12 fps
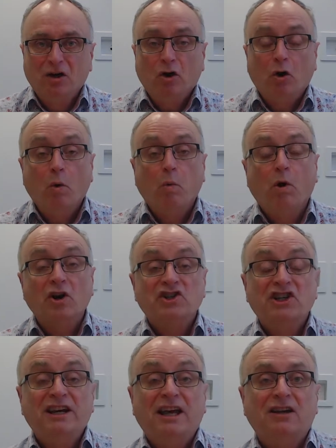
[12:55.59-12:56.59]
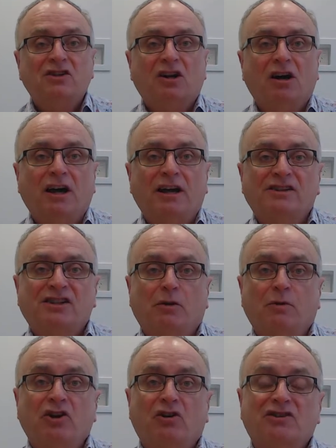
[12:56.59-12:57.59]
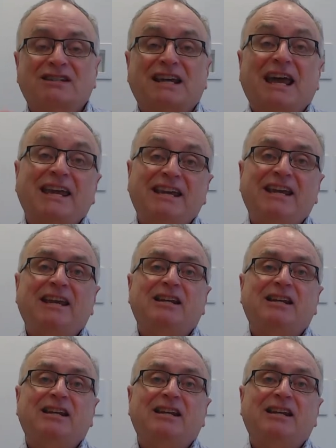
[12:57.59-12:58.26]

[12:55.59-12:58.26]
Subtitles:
or watching our diet so we're not taking